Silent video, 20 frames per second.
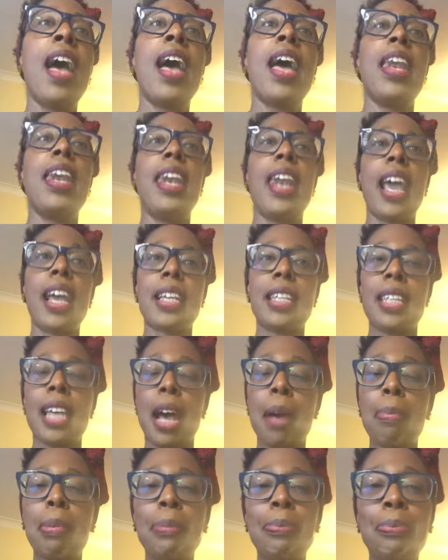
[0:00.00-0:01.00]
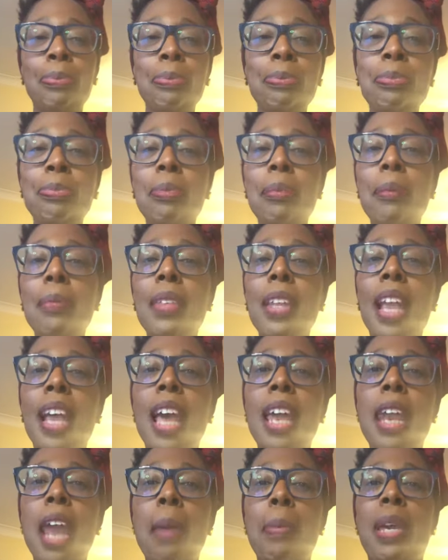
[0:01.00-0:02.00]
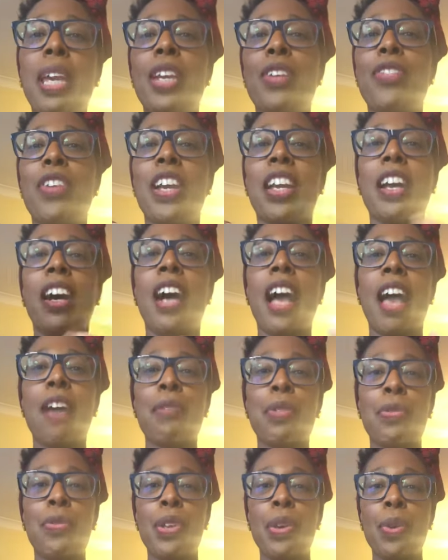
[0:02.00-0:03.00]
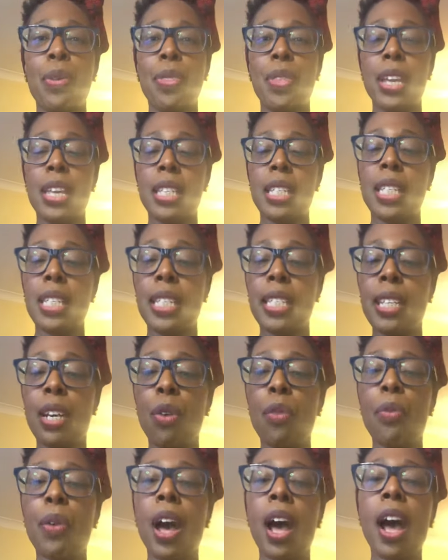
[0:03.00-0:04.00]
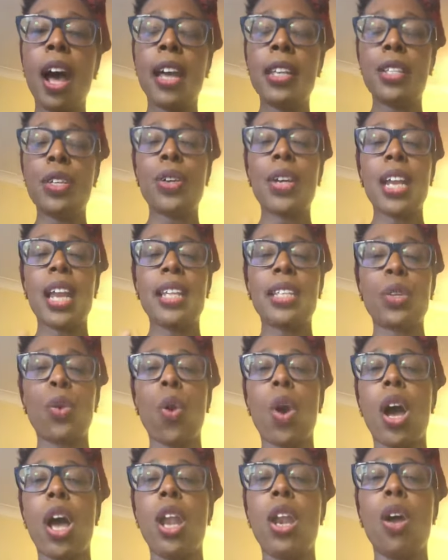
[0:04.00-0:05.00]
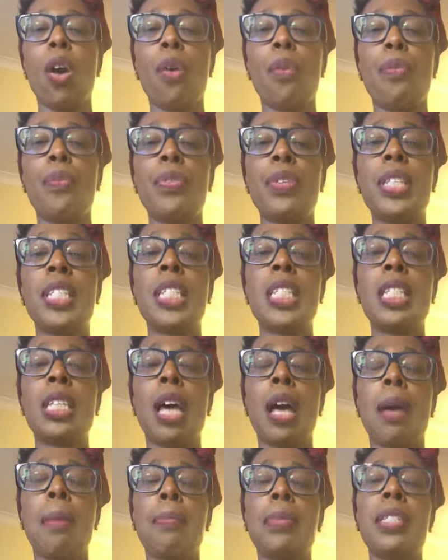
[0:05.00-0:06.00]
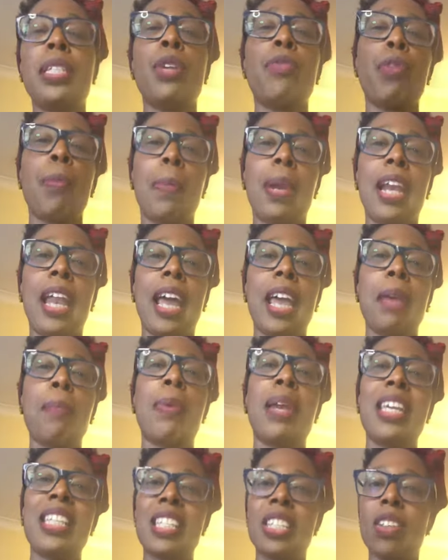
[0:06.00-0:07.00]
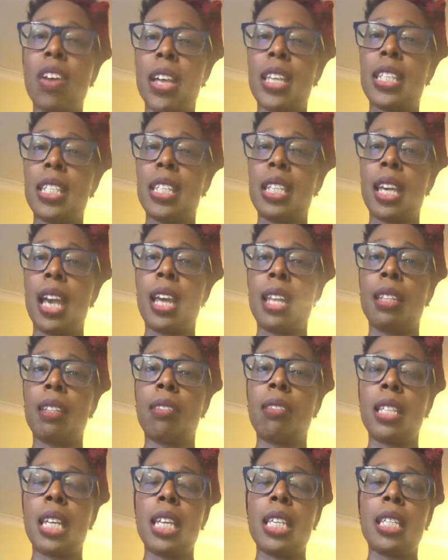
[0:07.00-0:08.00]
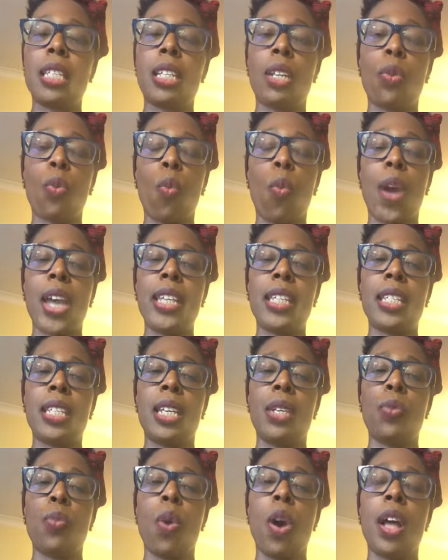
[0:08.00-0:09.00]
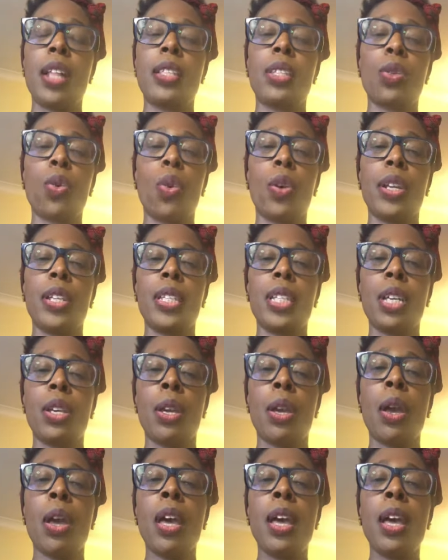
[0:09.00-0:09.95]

Next up, a napkin ring. I have a few of these in silver. I do collect quite a lot of silver plate, but it's nice to get decent weighted ones, quality